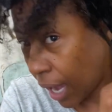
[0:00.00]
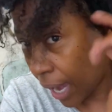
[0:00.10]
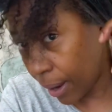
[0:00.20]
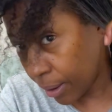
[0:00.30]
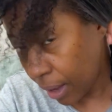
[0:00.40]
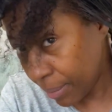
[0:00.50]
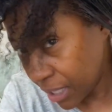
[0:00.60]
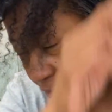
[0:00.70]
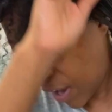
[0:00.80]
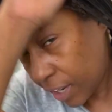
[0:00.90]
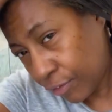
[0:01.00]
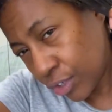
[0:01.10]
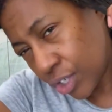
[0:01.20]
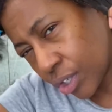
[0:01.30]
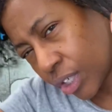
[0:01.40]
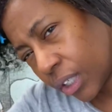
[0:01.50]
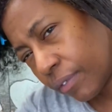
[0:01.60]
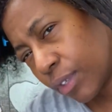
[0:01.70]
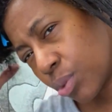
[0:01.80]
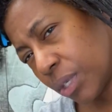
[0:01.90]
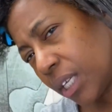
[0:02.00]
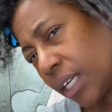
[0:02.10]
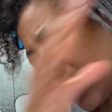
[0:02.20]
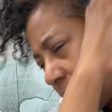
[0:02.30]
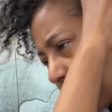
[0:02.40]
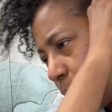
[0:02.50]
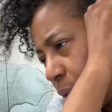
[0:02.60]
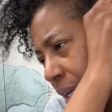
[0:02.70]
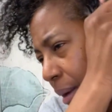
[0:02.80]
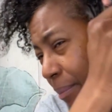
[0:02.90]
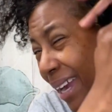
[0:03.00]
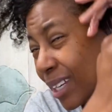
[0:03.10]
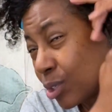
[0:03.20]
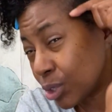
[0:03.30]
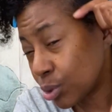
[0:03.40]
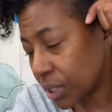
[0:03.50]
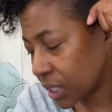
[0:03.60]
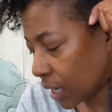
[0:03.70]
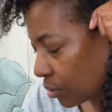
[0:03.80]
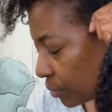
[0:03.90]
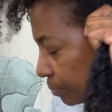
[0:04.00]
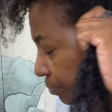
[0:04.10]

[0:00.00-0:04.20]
I mean, it's fine if you're just gonna leave the twist in. At some point I might do a twist out.